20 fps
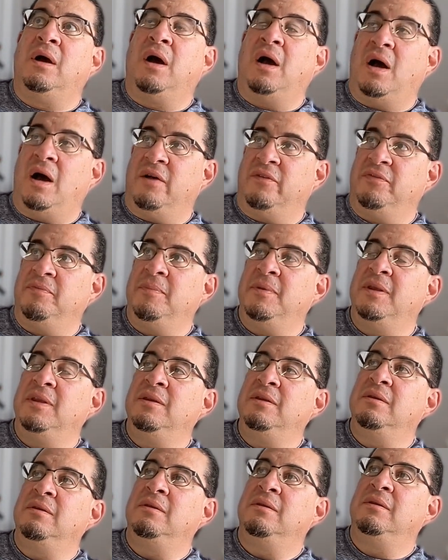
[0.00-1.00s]
Hoffman.
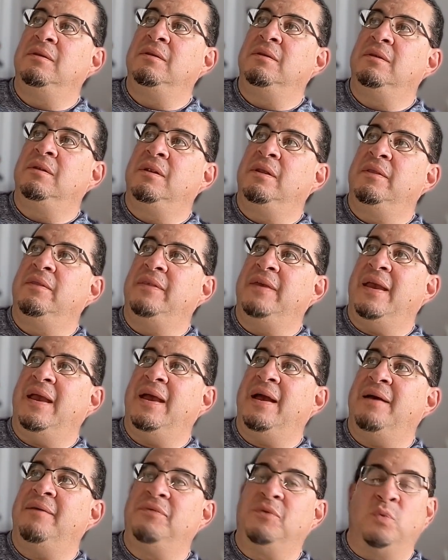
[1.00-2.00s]
They
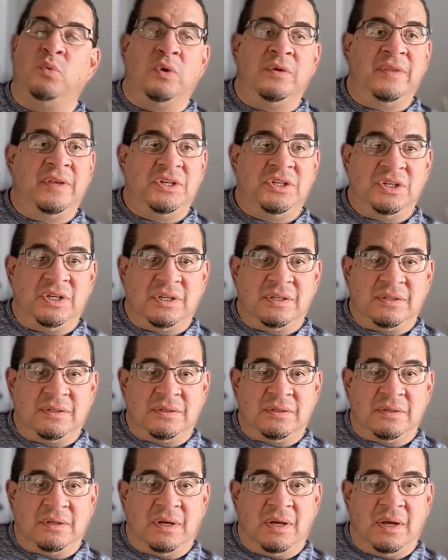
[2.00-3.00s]
have the one they just
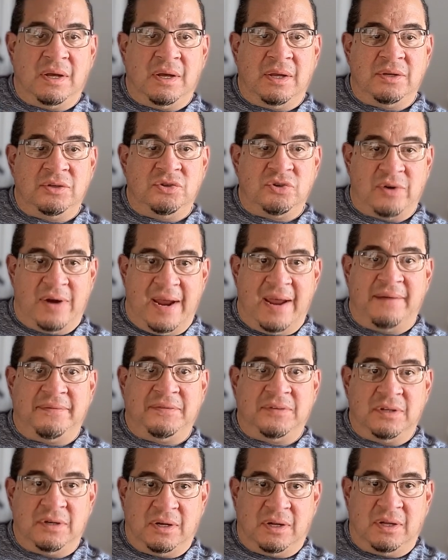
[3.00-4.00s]

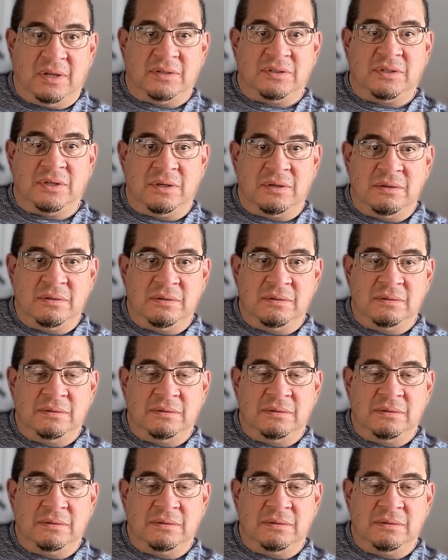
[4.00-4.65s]
drafted also.